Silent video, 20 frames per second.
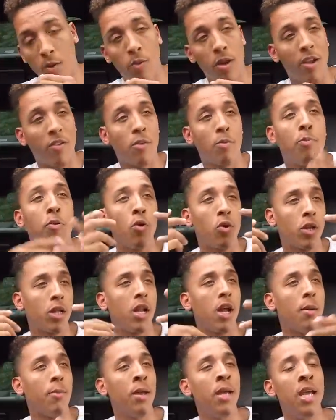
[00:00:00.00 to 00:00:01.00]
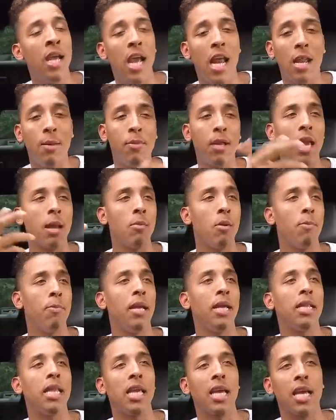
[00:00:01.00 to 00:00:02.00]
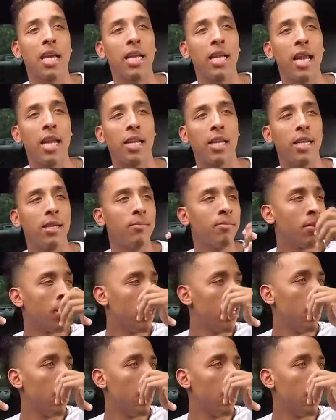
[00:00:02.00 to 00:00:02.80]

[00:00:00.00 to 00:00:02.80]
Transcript: or whatever, pulled it up, and it became a big thing in Connecticut.